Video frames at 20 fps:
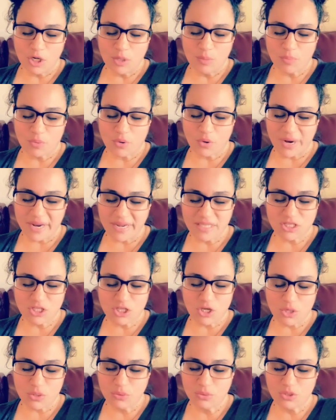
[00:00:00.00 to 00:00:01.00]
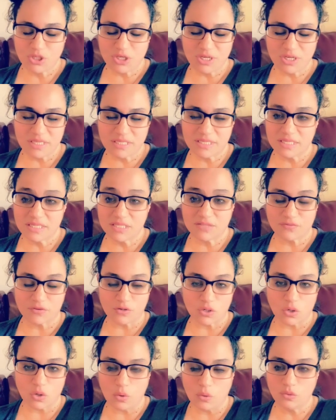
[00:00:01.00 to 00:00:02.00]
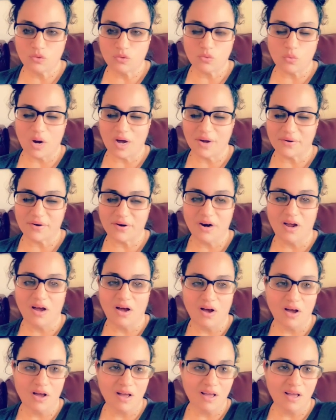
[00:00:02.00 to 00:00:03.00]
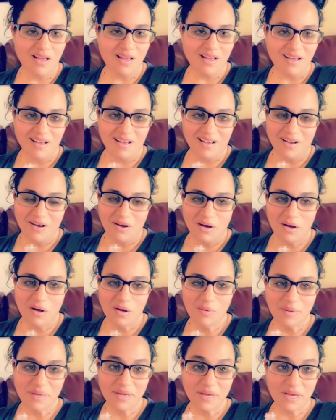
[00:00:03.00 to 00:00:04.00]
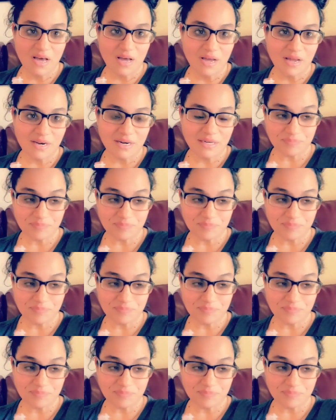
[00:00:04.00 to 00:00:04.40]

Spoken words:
praise you, Jesus, for cold water. Oh my God.